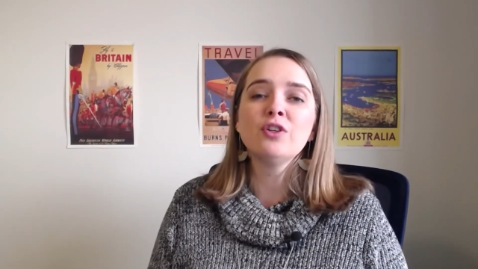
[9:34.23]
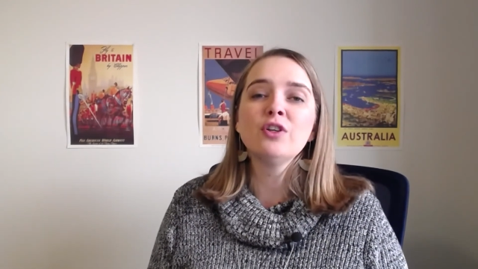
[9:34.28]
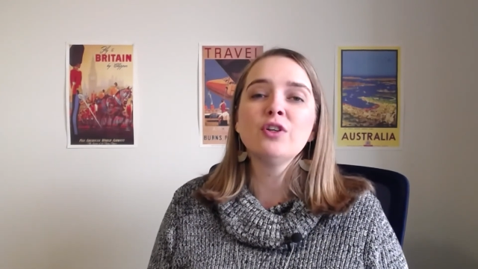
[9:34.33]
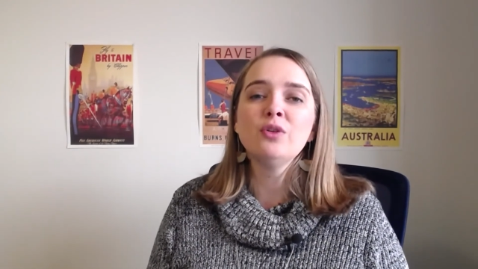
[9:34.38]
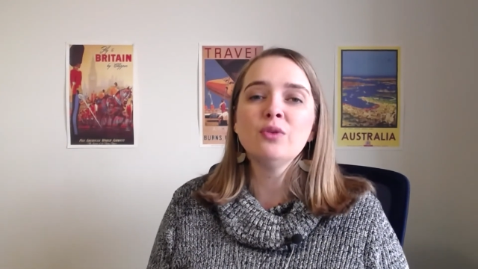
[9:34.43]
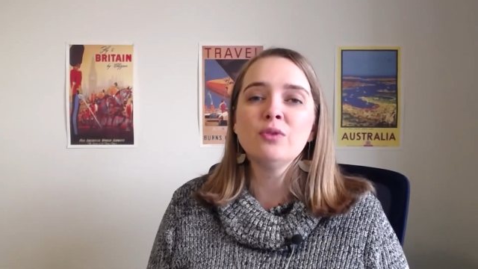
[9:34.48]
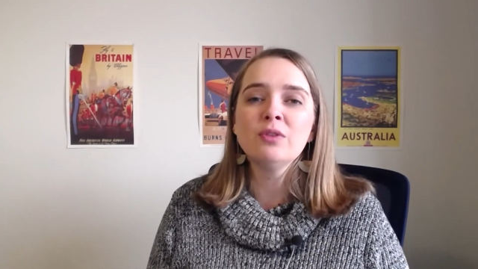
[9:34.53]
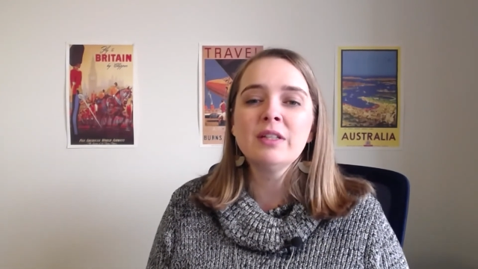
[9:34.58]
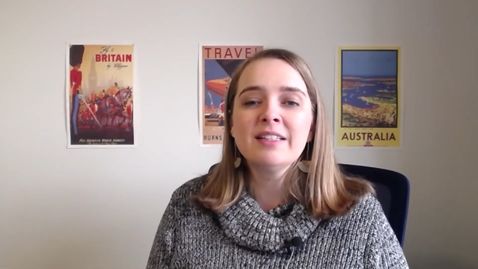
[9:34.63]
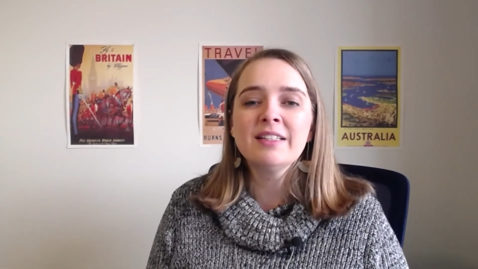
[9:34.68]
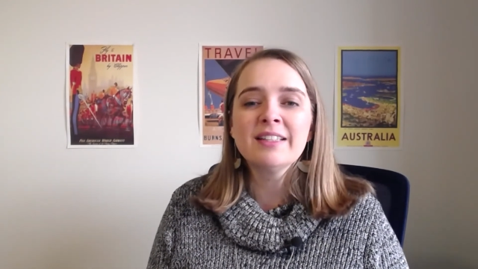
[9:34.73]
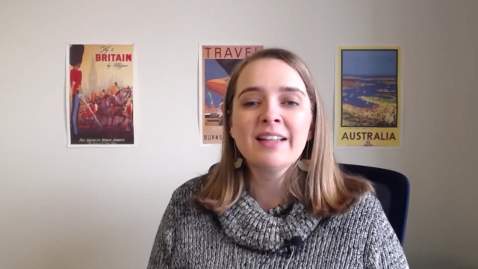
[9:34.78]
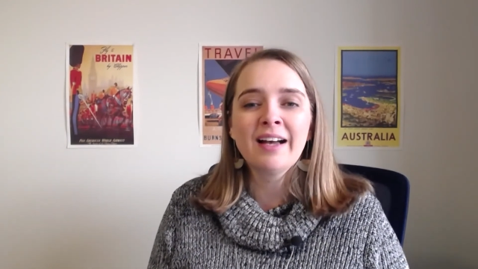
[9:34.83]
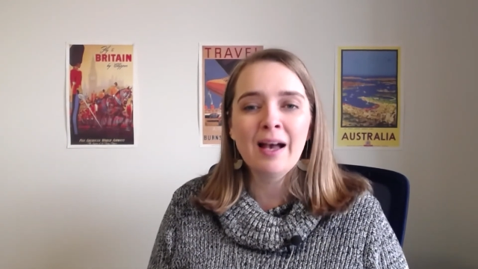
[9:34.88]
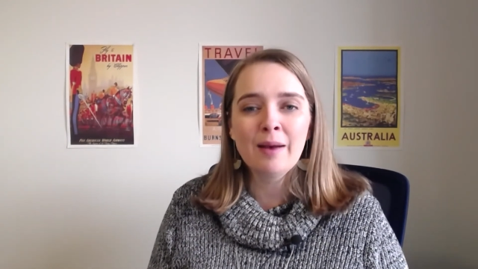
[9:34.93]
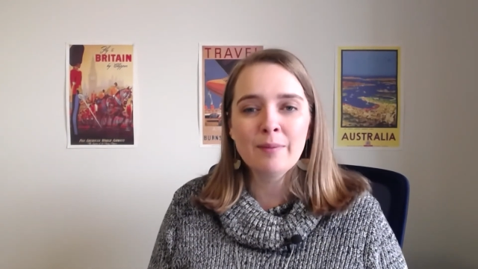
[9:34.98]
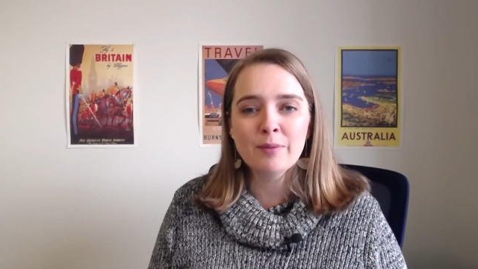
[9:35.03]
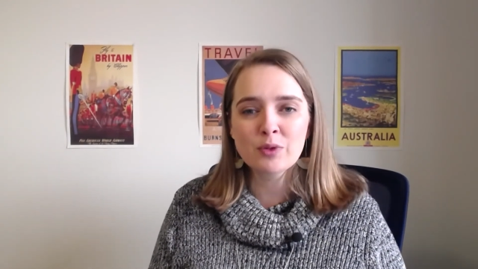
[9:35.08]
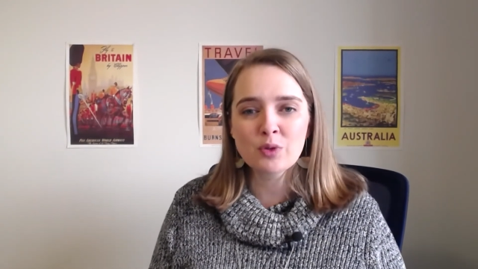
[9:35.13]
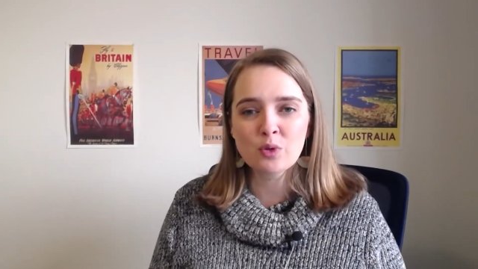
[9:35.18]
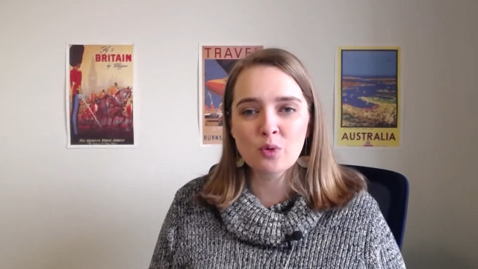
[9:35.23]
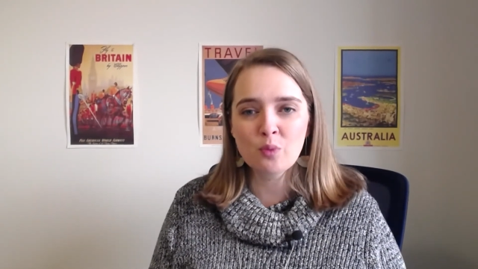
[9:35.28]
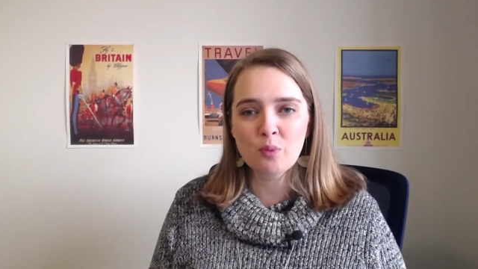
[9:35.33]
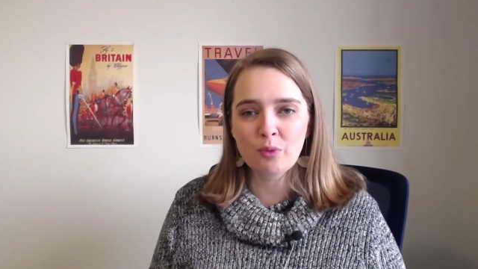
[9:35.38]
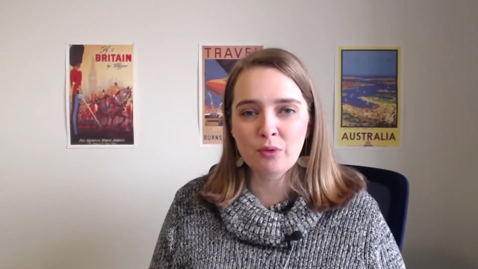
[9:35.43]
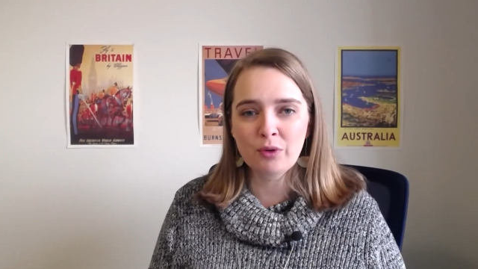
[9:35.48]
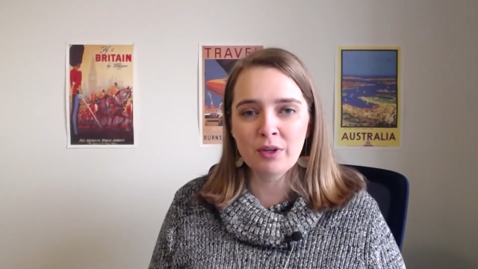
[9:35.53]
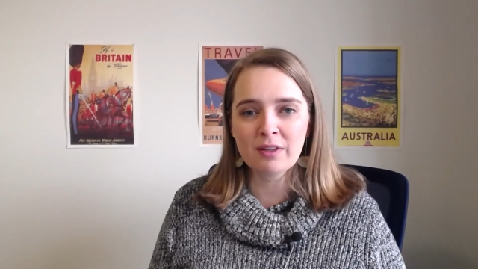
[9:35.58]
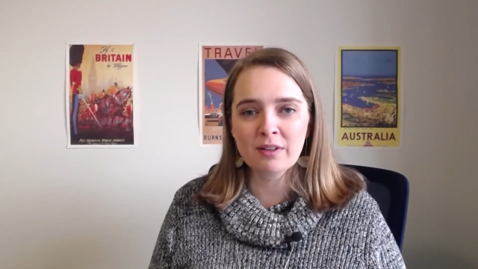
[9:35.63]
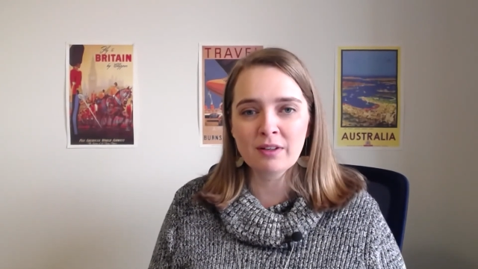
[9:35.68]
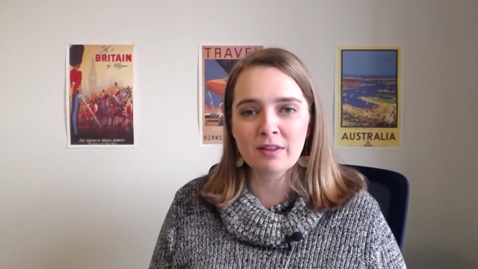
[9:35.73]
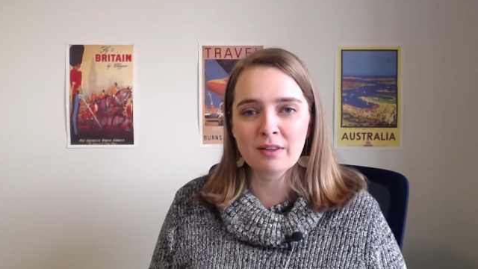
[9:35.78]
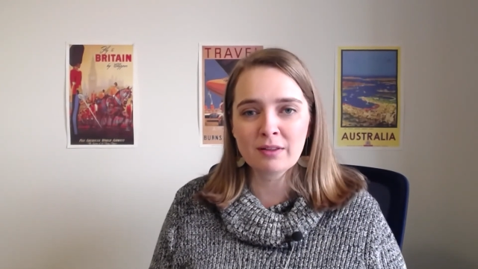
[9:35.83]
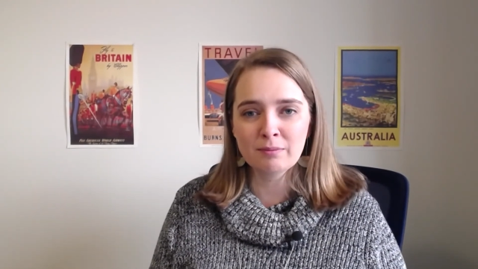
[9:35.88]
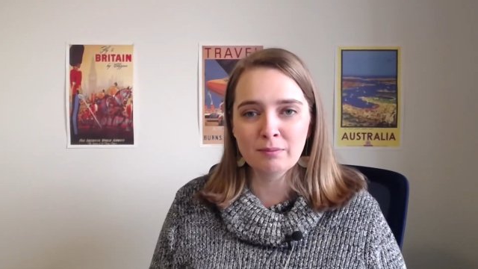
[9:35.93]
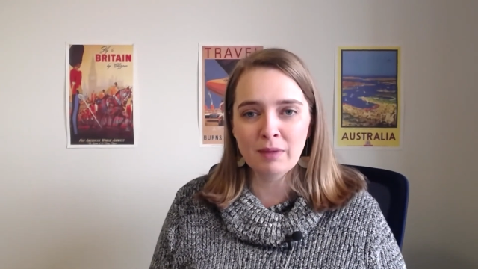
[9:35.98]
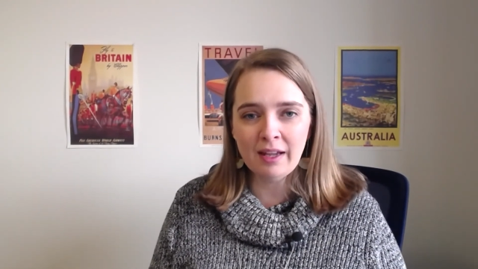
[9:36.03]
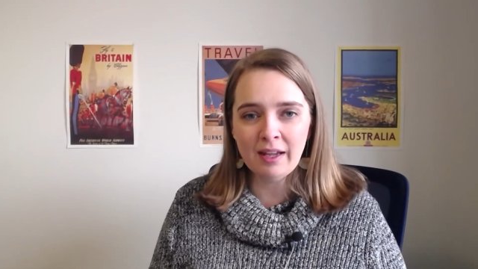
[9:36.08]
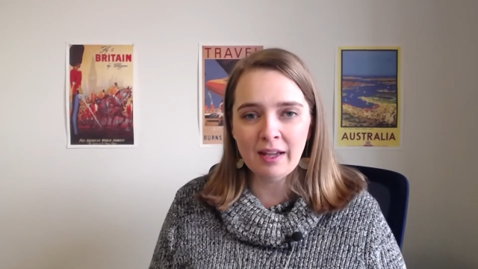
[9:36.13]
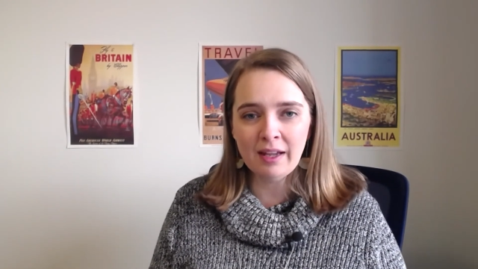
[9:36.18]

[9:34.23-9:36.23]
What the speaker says: you need time to print them